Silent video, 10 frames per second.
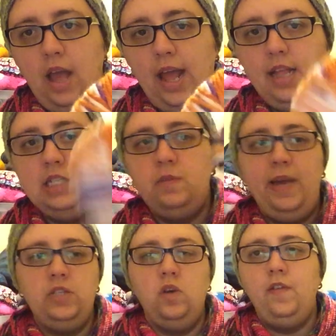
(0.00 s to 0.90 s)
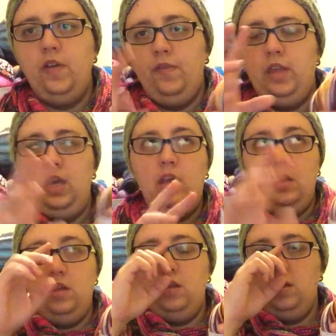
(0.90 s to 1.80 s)
And this is based off of
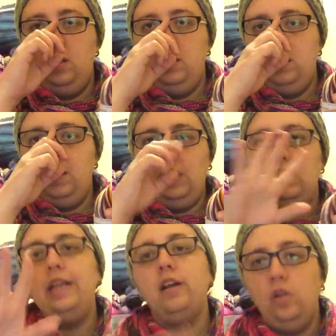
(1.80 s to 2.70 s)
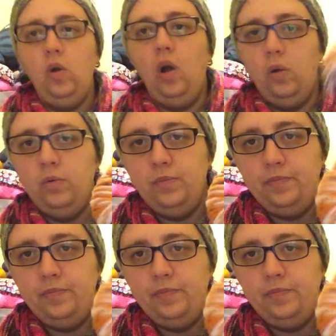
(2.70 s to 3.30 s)
their logo.